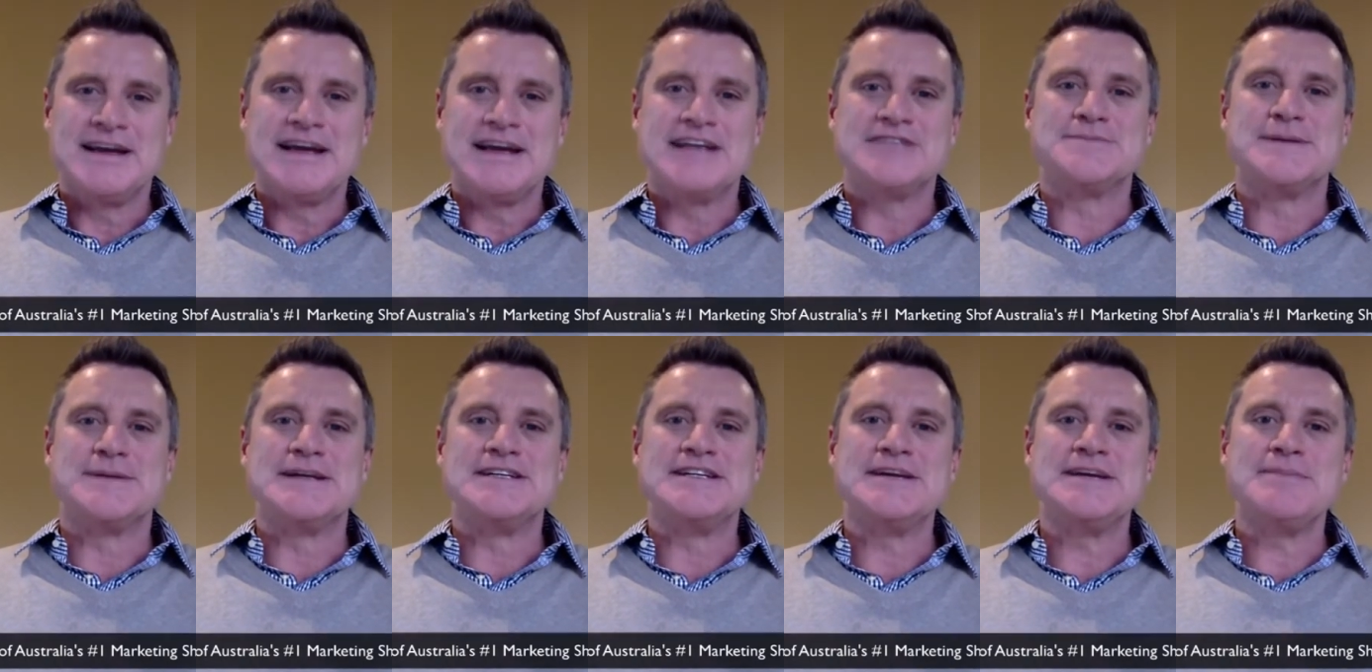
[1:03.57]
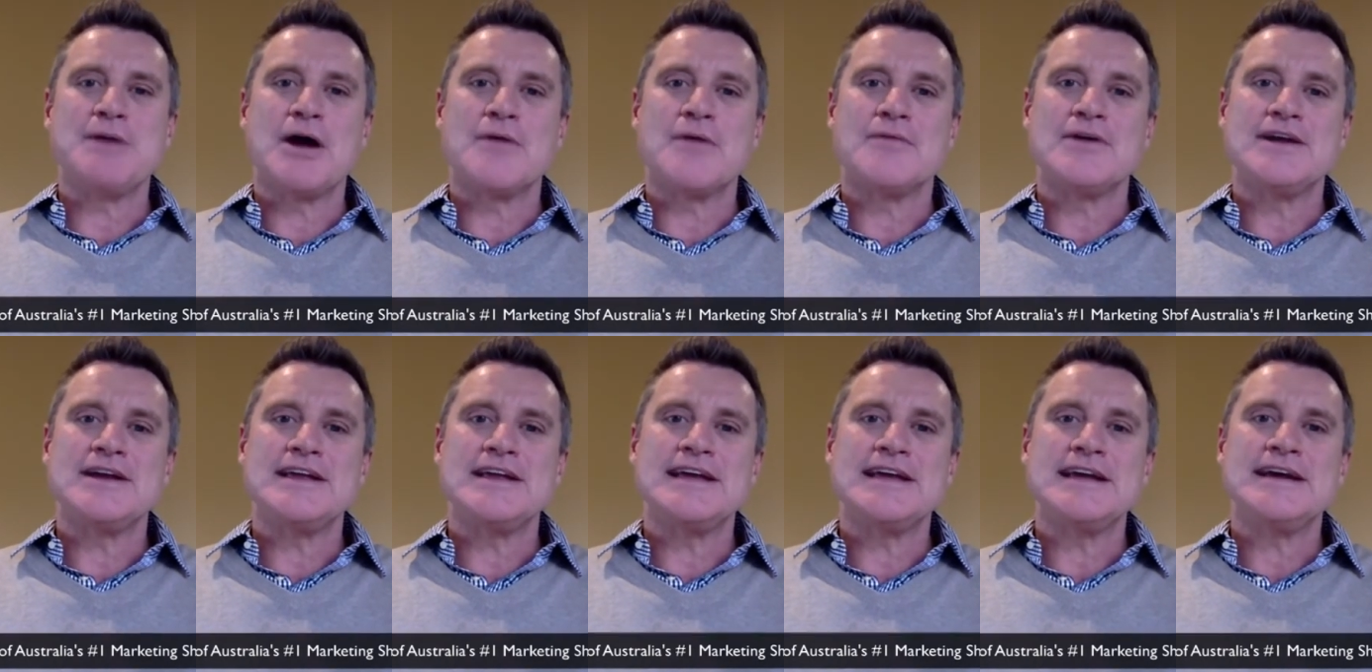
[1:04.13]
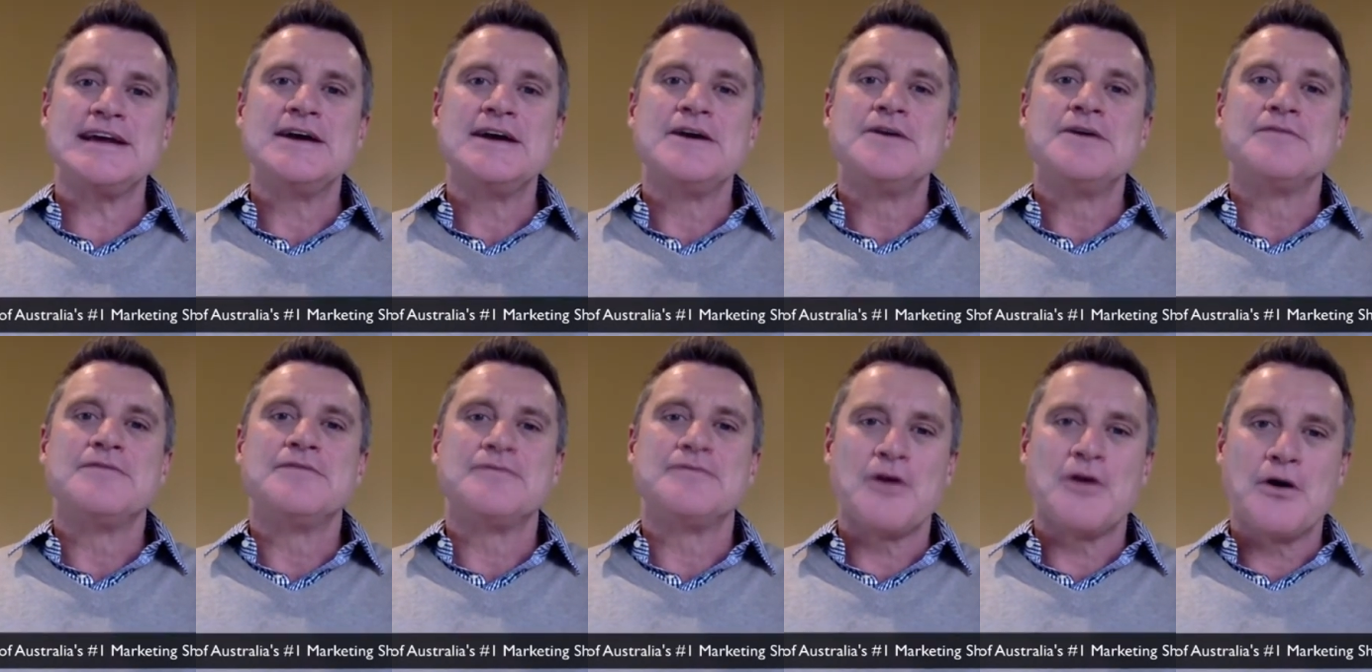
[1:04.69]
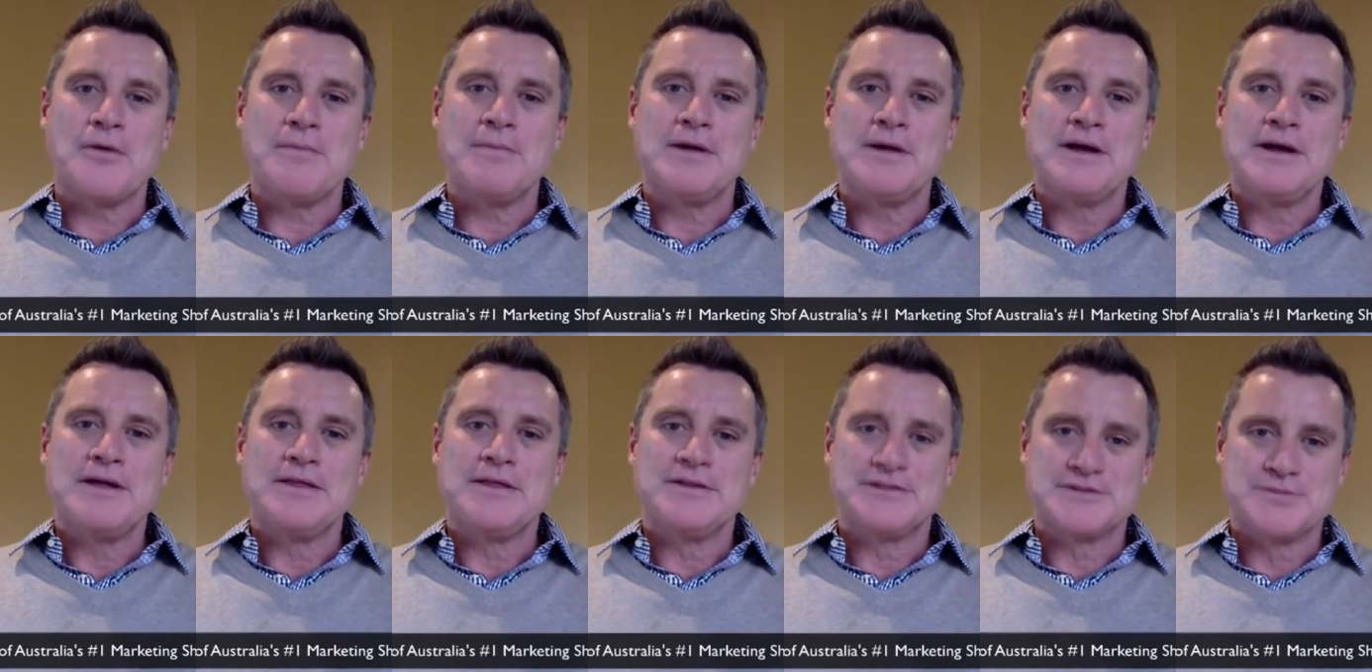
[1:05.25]
It's been Timbo Reid here from
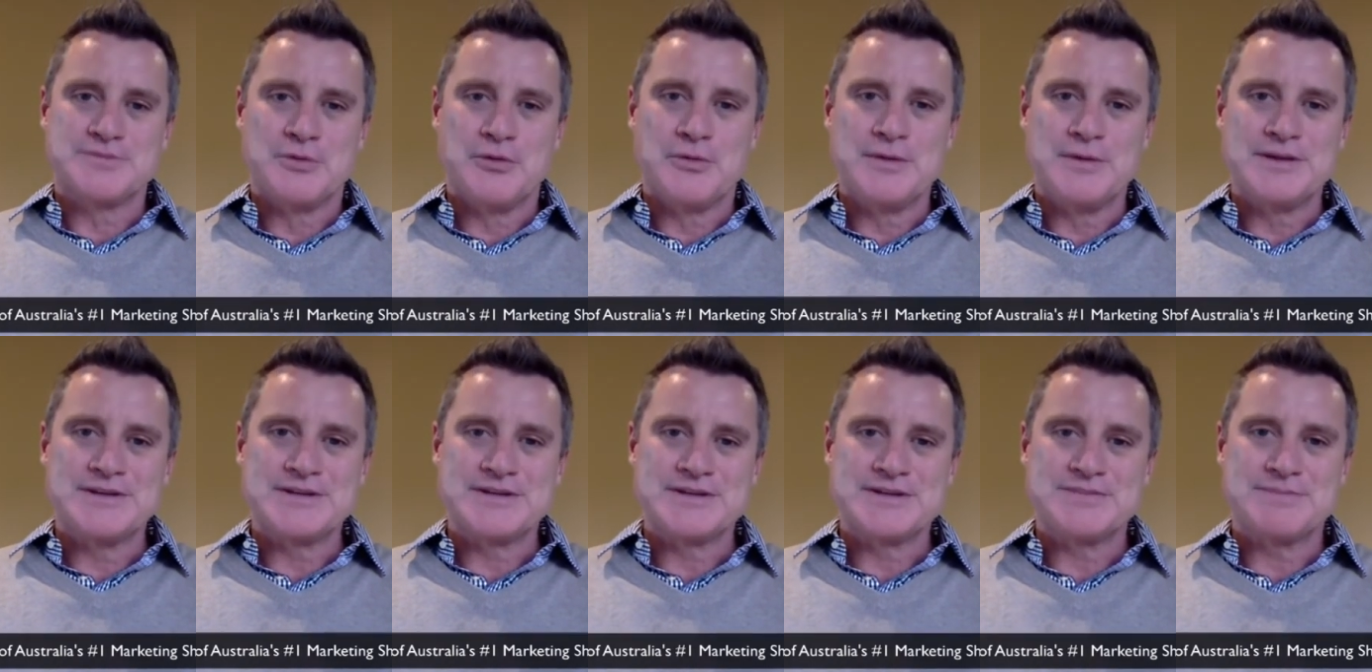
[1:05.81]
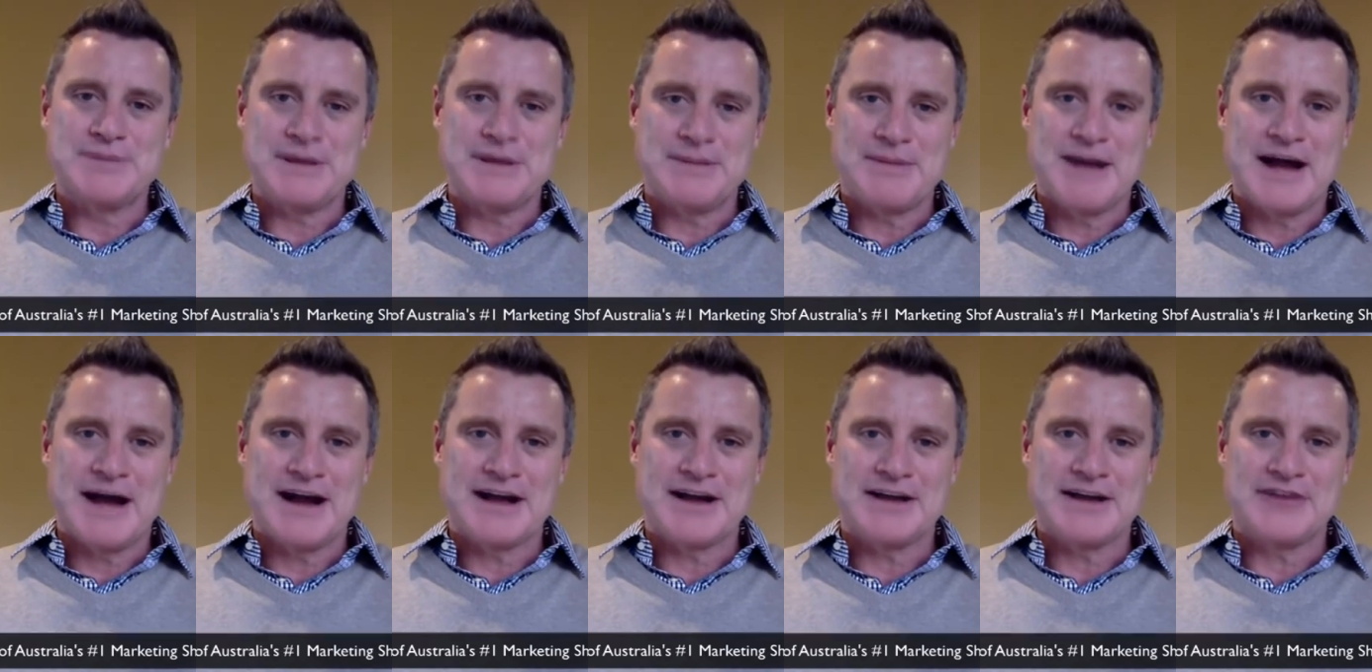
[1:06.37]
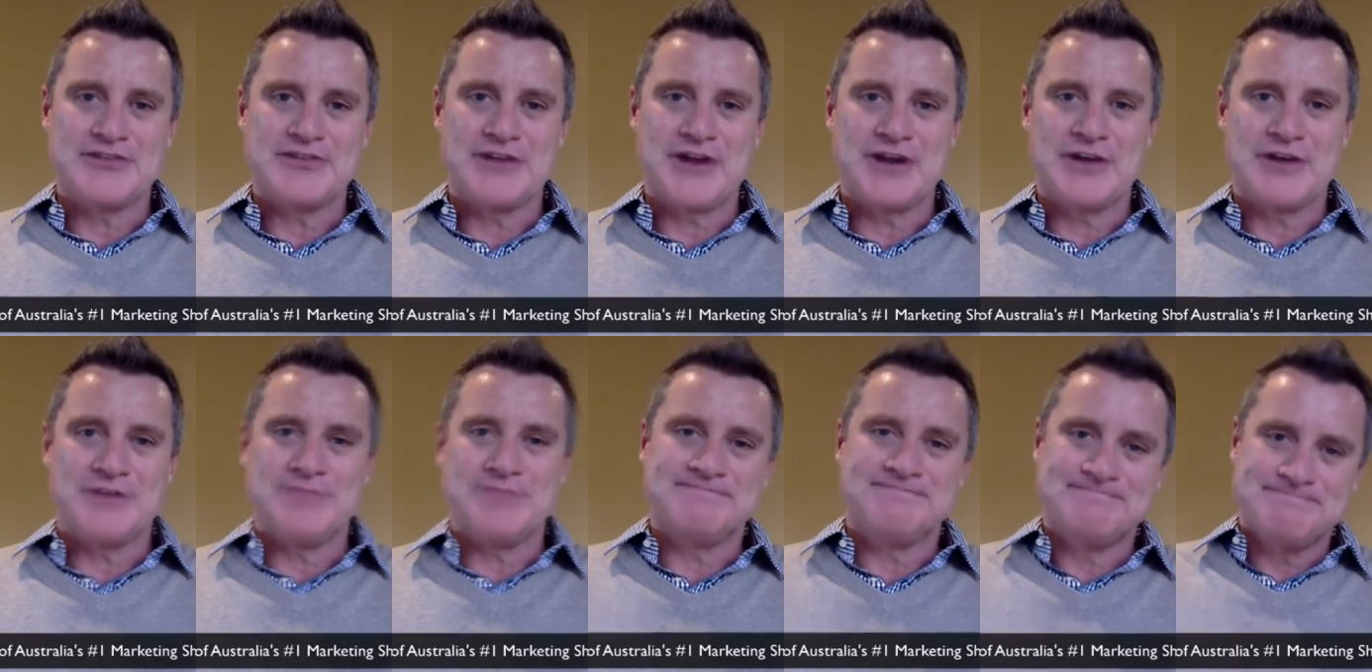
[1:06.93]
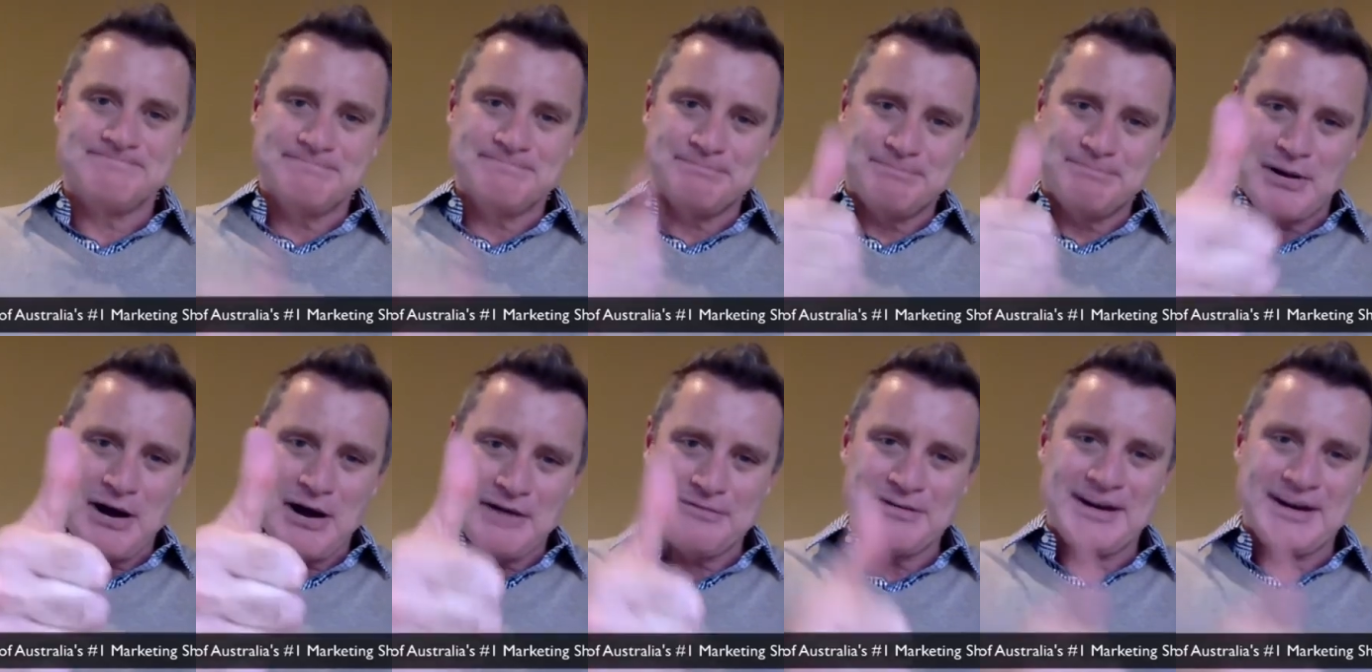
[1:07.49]
the Small Business Big Marketing Show.
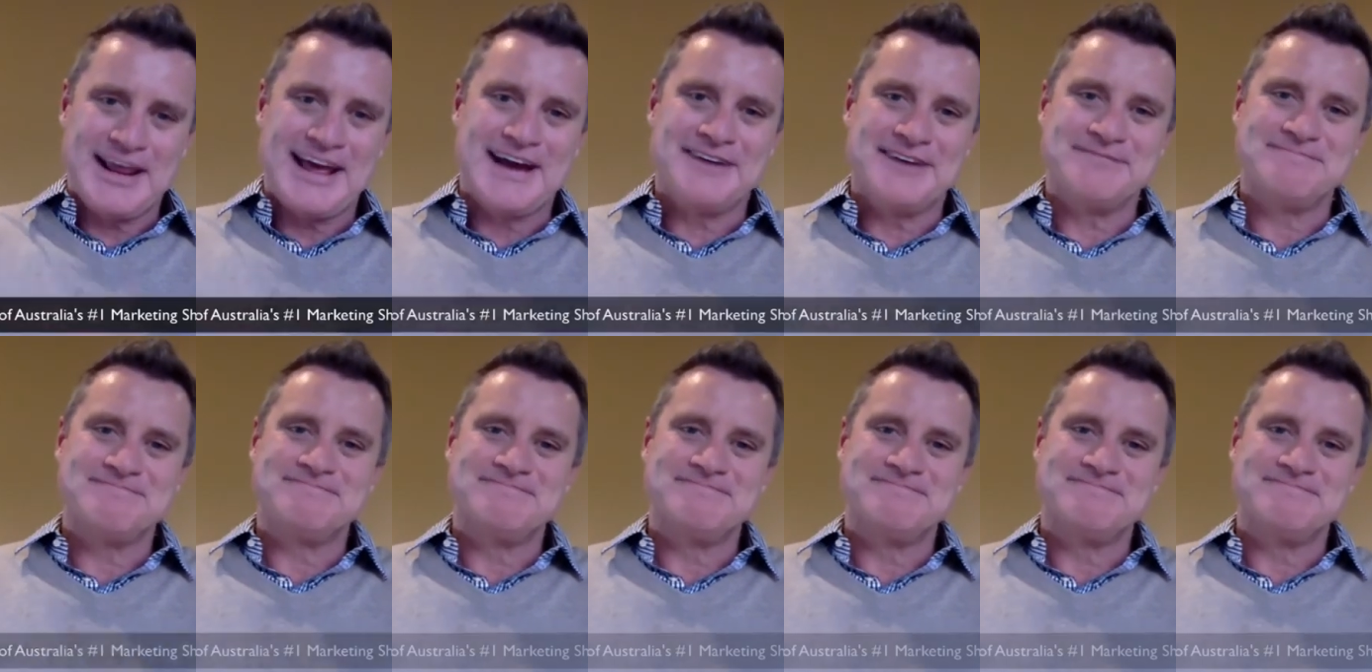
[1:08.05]
Bye for now.